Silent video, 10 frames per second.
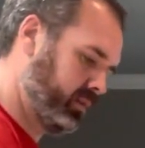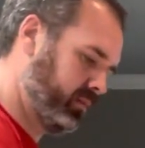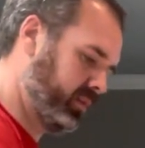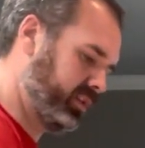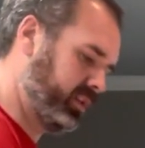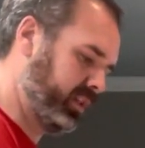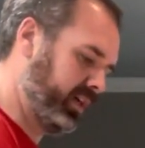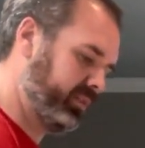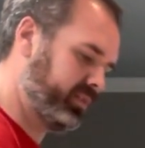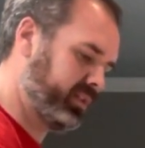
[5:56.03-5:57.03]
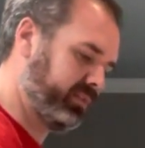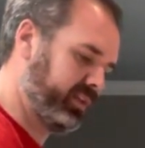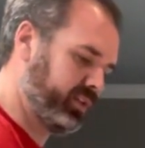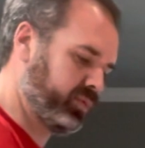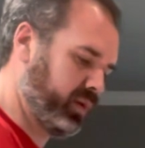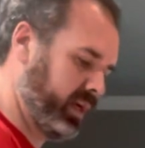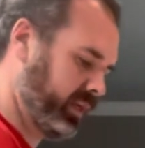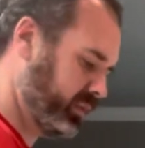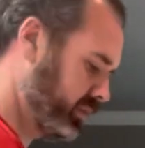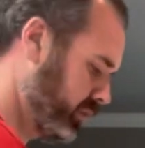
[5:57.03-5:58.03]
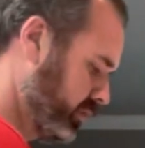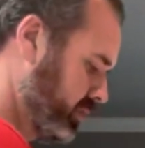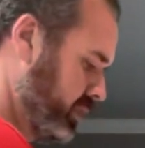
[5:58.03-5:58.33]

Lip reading: But she loves the finished product, so